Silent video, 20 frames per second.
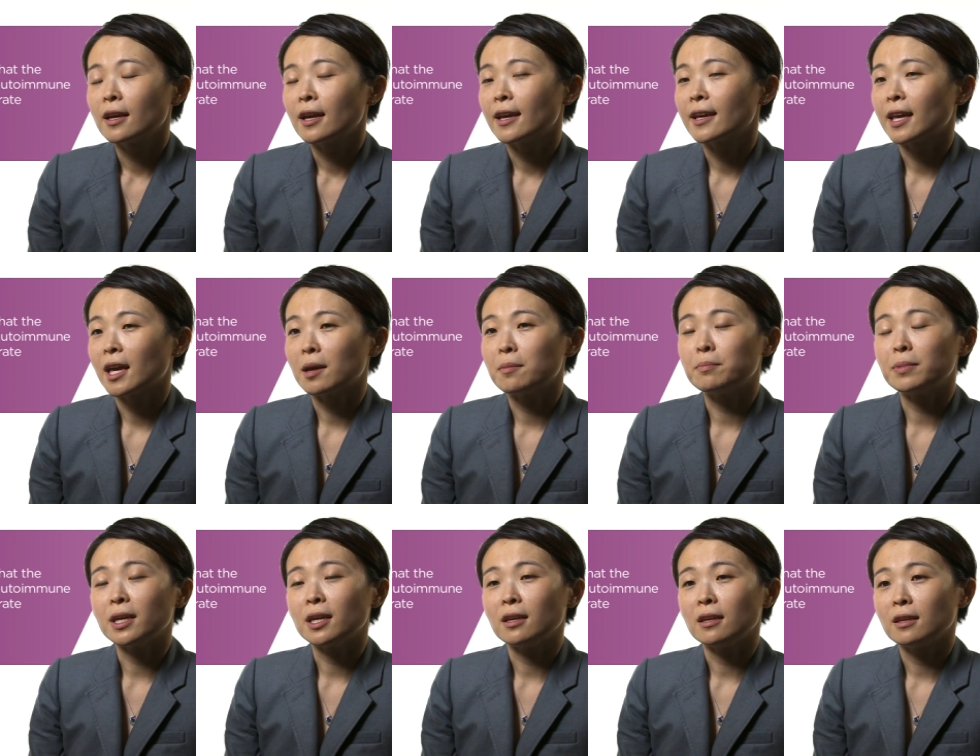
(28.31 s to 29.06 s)
It can
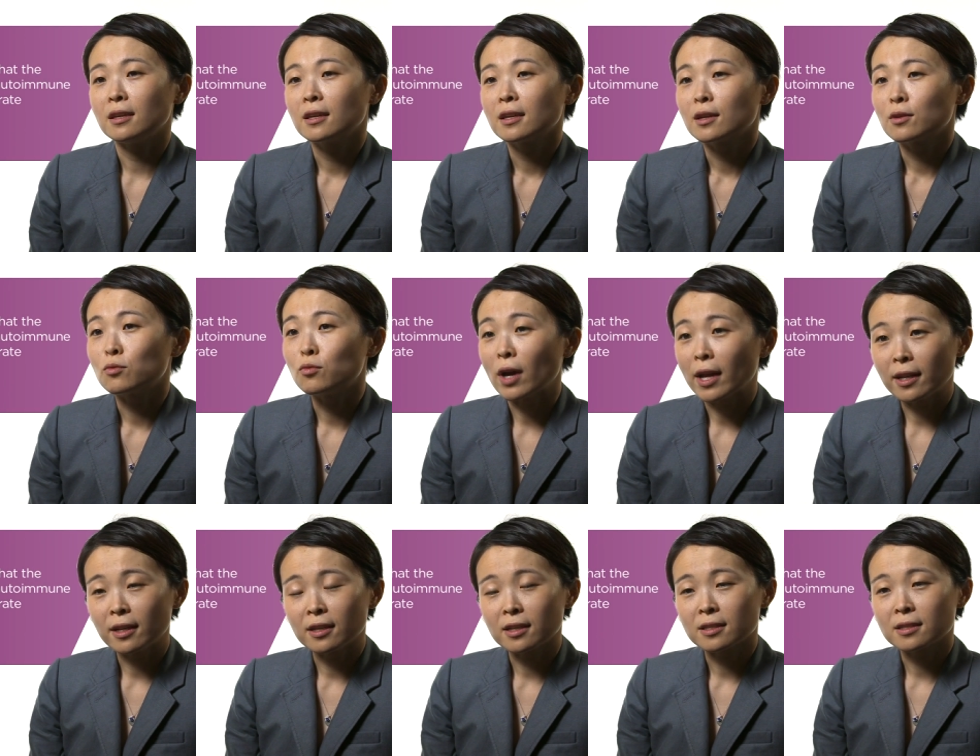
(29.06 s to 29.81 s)
be
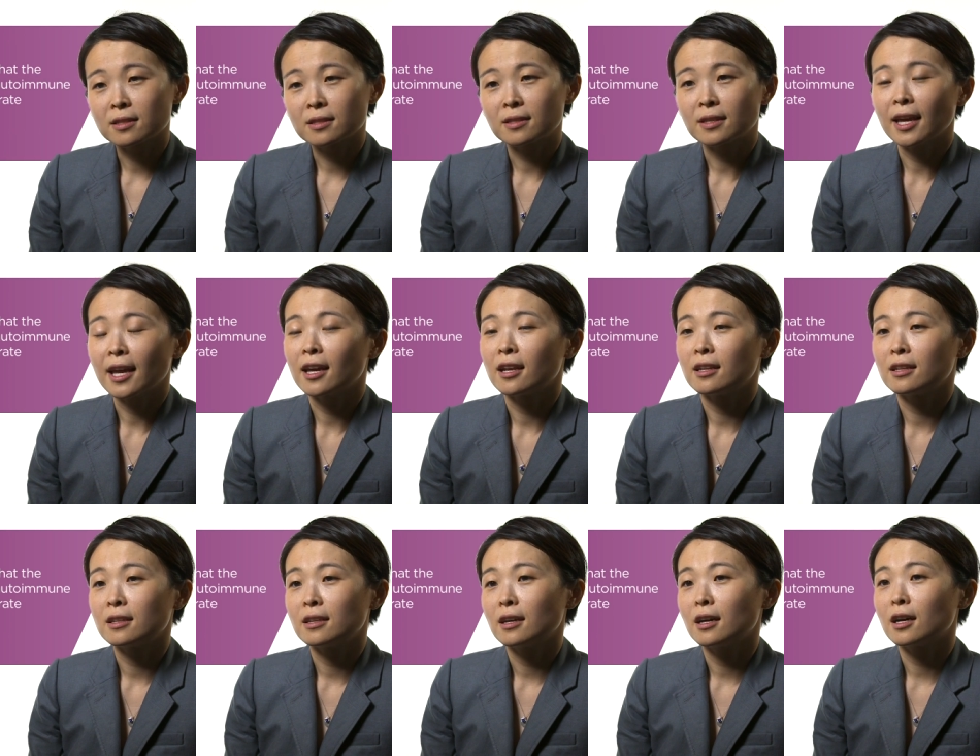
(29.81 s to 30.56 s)
redness
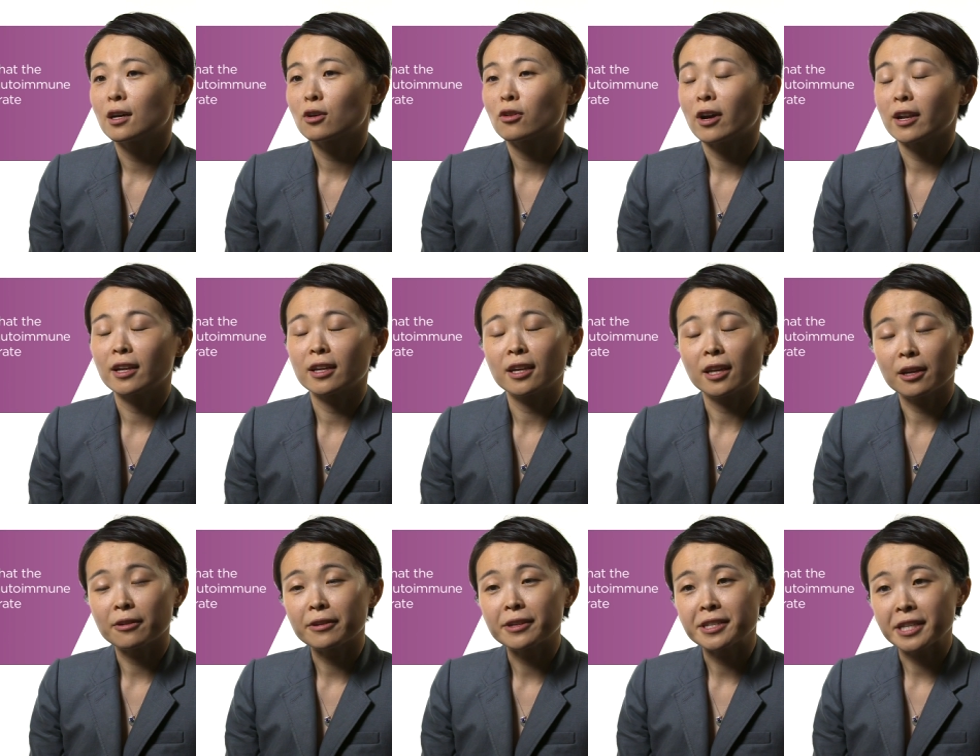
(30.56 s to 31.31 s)
and
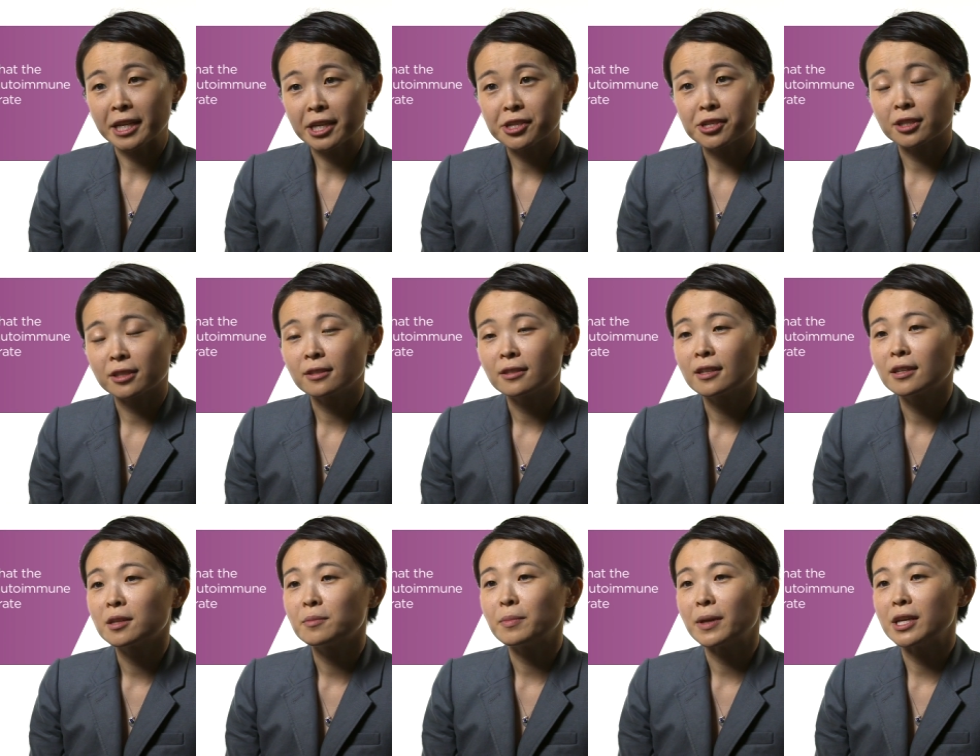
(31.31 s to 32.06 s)
chronic irritation
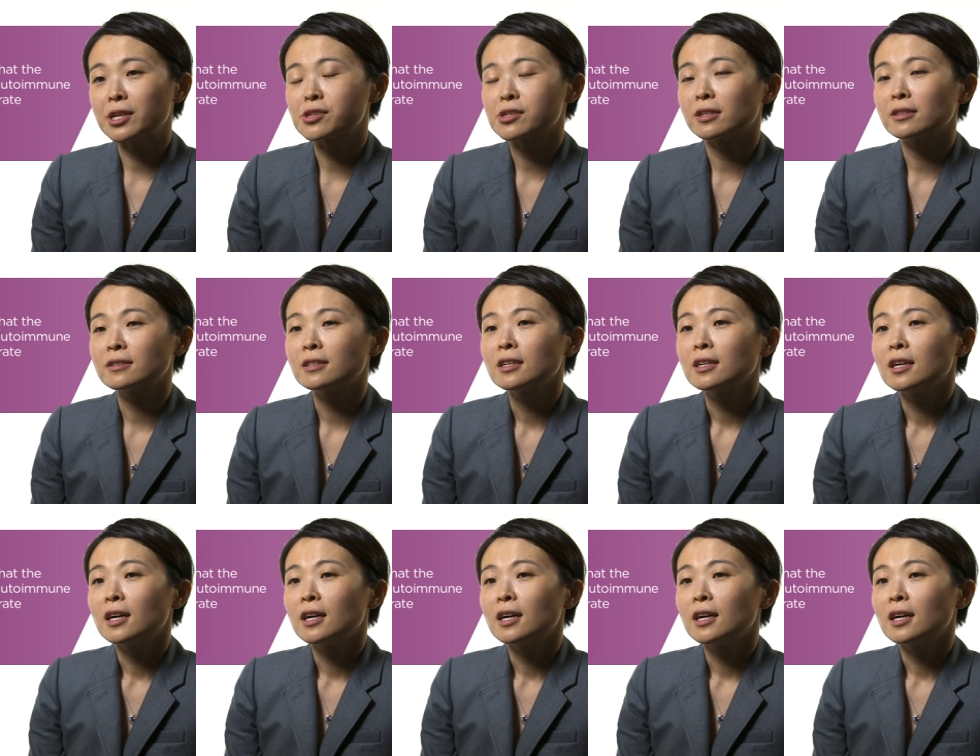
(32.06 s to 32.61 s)
in a patient,